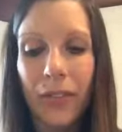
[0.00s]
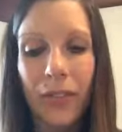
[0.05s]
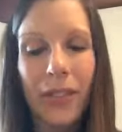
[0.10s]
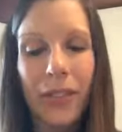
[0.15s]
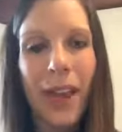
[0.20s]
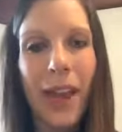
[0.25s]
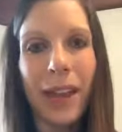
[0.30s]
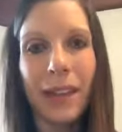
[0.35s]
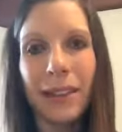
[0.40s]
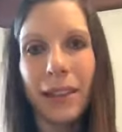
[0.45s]

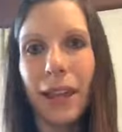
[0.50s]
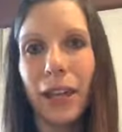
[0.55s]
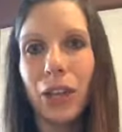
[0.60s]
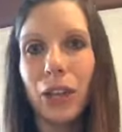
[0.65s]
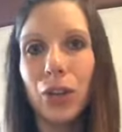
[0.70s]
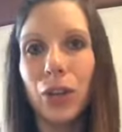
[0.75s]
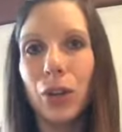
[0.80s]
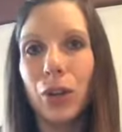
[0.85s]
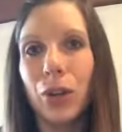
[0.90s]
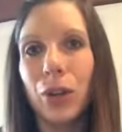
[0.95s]
than like
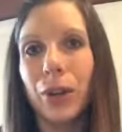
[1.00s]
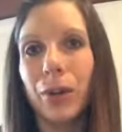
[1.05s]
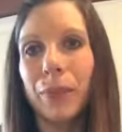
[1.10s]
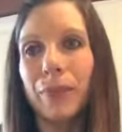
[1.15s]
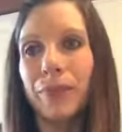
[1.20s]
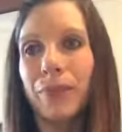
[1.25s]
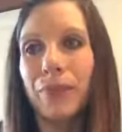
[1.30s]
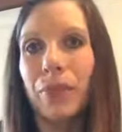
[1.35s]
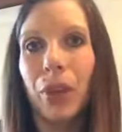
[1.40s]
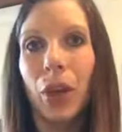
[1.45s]
the
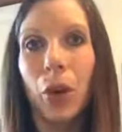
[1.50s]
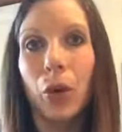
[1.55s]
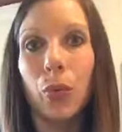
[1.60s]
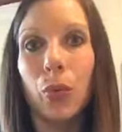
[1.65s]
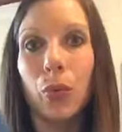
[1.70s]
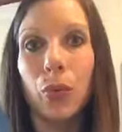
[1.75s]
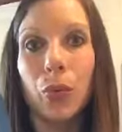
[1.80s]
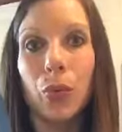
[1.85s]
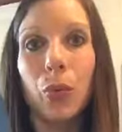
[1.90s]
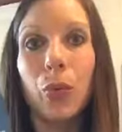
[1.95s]

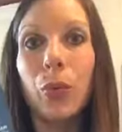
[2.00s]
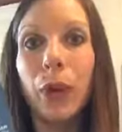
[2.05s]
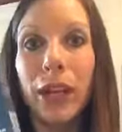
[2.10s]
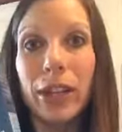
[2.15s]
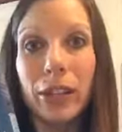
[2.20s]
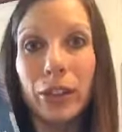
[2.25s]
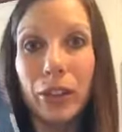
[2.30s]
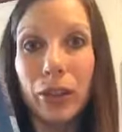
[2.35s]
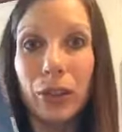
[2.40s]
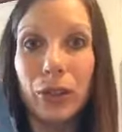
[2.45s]

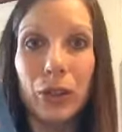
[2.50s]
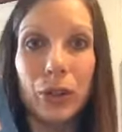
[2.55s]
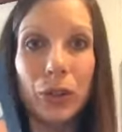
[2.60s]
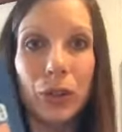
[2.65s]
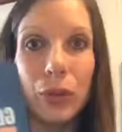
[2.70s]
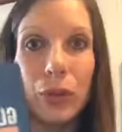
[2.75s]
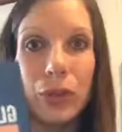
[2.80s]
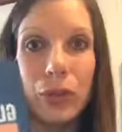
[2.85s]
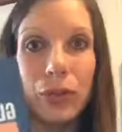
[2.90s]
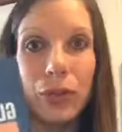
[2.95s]
regular
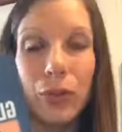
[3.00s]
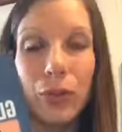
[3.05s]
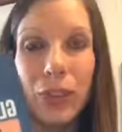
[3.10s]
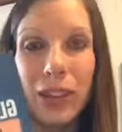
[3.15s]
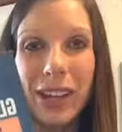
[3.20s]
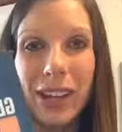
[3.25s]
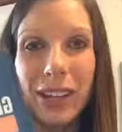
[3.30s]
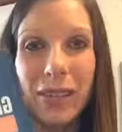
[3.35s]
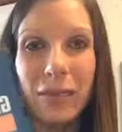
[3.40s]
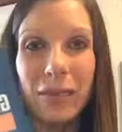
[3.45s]

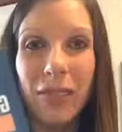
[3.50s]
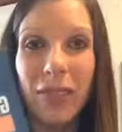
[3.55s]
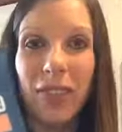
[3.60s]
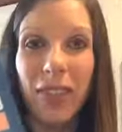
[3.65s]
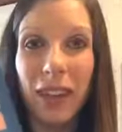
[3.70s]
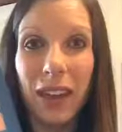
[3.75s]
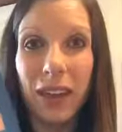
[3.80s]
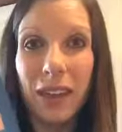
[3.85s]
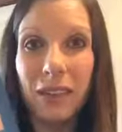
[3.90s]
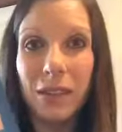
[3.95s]
gluten-free
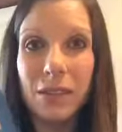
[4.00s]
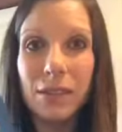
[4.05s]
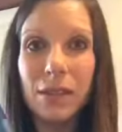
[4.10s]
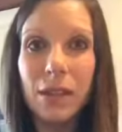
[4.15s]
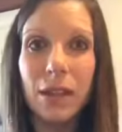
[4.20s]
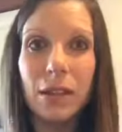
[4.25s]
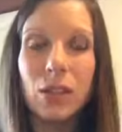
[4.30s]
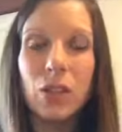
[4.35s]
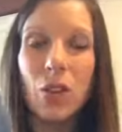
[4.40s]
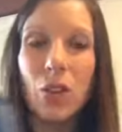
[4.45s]
things.
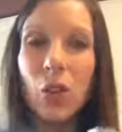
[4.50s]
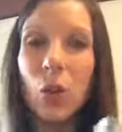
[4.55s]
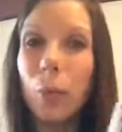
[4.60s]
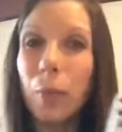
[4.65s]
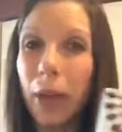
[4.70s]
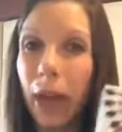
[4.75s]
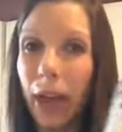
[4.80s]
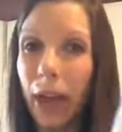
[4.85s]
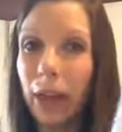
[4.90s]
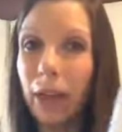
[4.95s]
So you'll
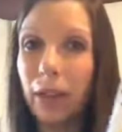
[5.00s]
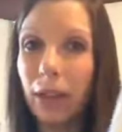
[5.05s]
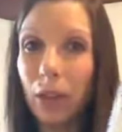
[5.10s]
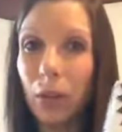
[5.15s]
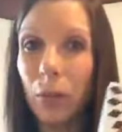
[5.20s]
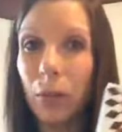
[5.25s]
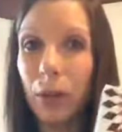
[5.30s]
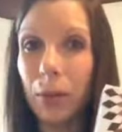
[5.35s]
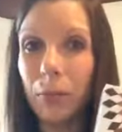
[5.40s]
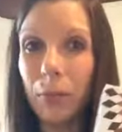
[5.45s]
pay a
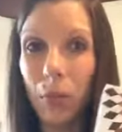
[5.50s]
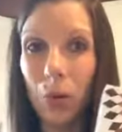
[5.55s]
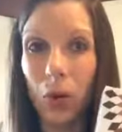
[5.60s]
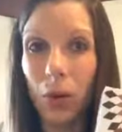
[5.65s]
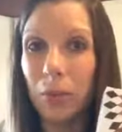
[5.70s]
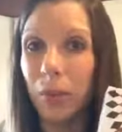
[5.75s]
little bit more,